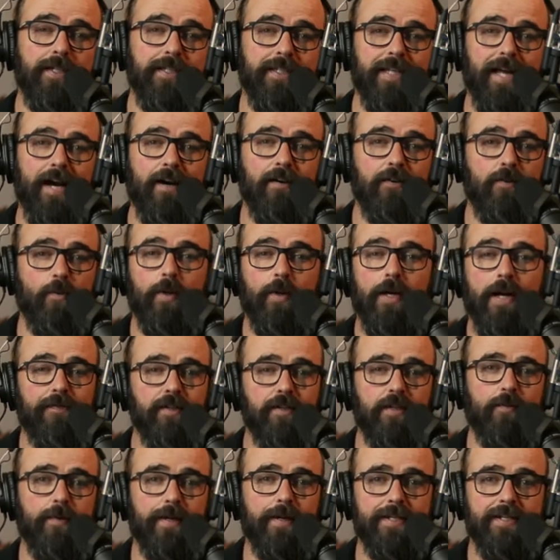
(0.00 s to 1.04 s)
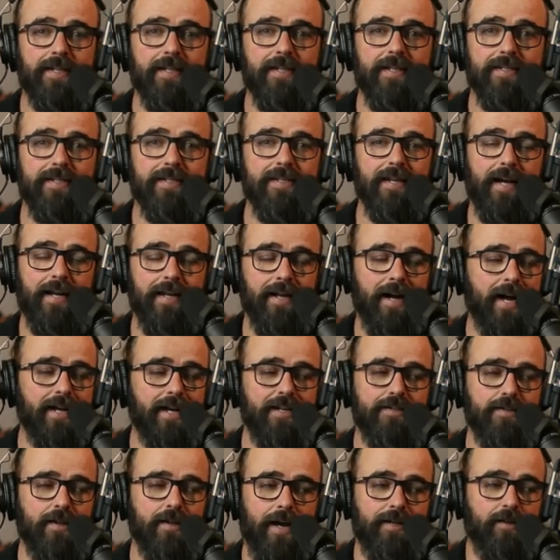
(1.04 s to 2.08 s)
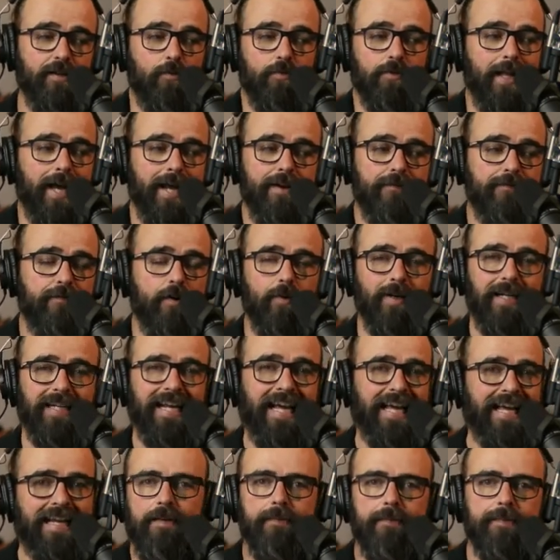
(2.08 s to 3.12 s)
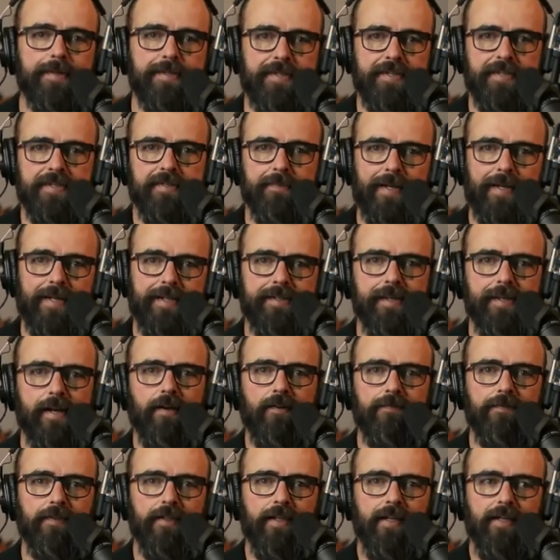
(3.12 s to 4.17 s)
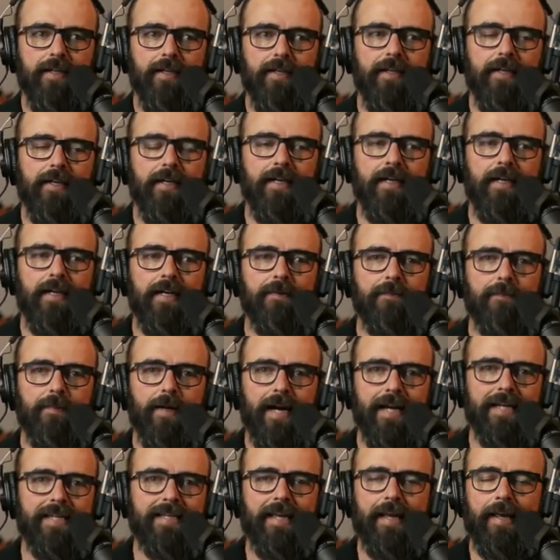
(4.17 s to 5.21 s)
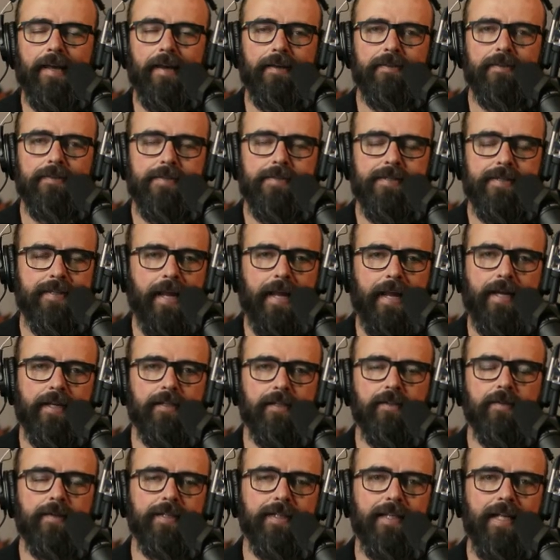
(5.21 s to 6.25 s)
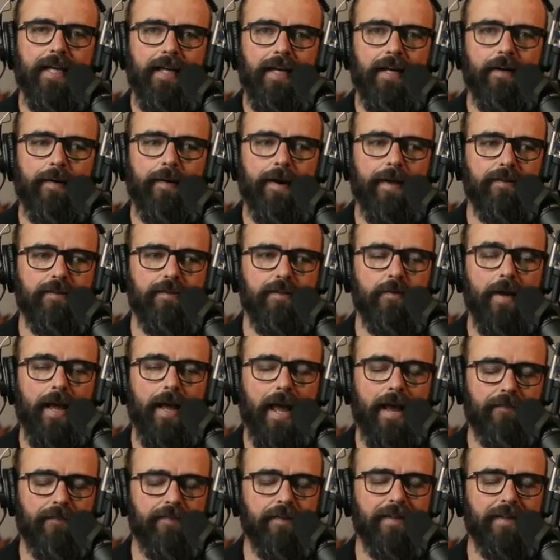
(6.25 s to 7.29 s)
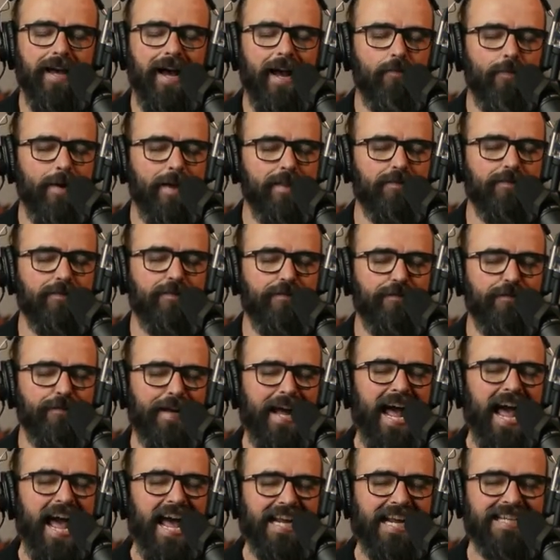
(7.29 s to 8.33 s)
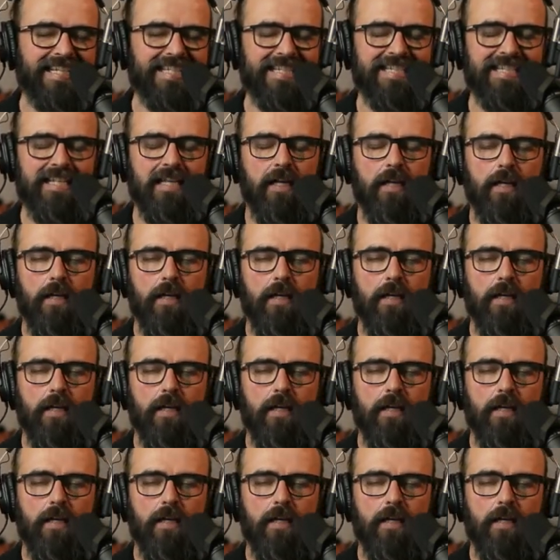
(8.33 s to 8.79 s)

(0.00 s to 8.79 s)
it down or whatever the reason is. I don't like phoning any business myself. I can't stand doing that. I'd rather fax.